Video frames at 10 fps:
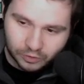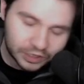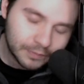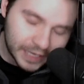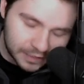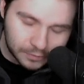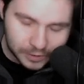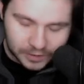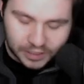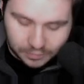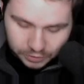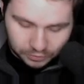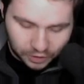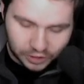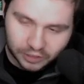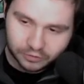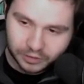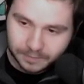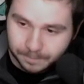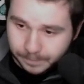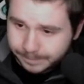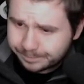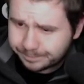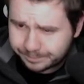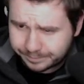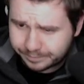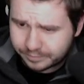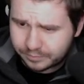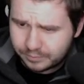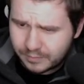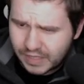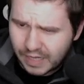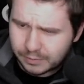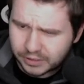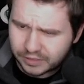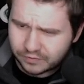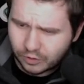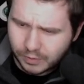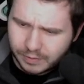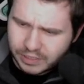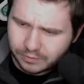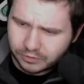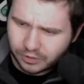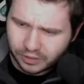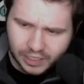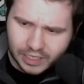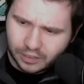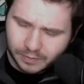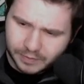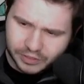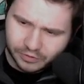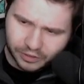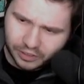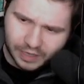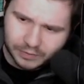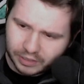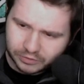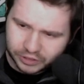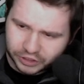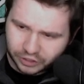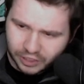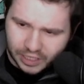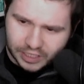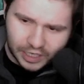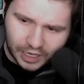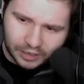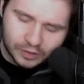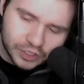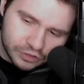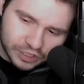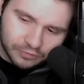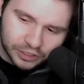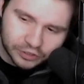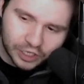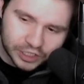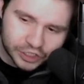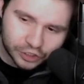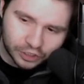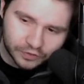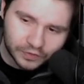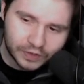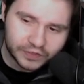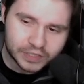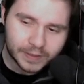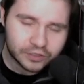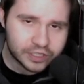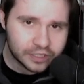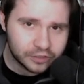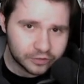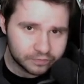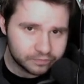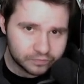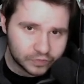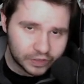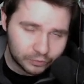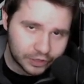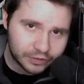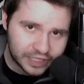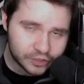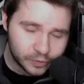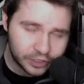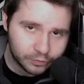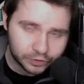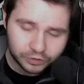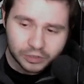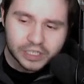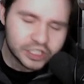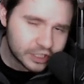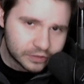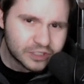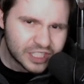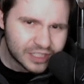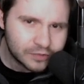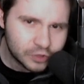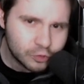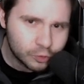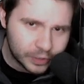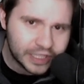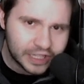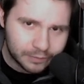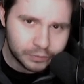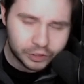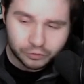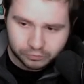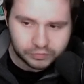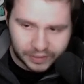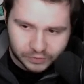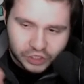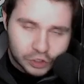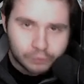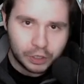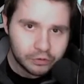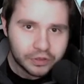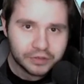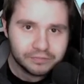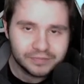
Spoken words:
main ability and a blue card, not a green, I believe. Or maybe it's a blue card. Or maybe it's a green card. I'm really sure. Usually when you're not sure if it's special skill or whether that's green or blue, just do green and then blue. Like, just do both.